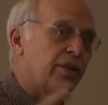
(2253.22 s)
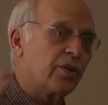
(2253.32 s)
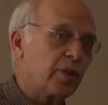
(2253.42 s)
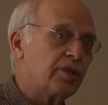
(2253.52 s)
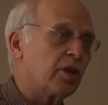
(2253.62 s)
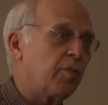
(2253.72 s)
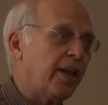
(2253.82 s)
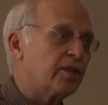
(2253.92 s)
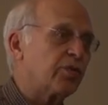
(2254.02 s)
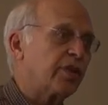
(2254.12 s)
the original
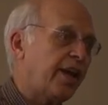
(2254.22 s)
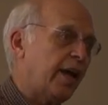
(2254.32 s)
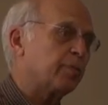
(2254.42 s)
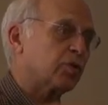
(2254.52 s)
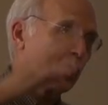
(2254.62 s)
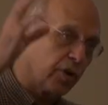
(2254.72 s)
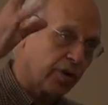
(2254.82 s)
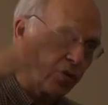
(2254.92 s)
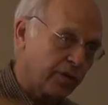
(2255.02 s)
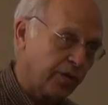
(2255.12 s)
plans for the campus
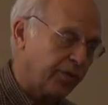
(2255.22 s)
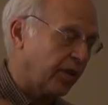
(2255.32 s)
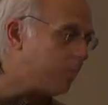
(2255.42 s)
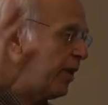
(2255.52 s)
were to fill the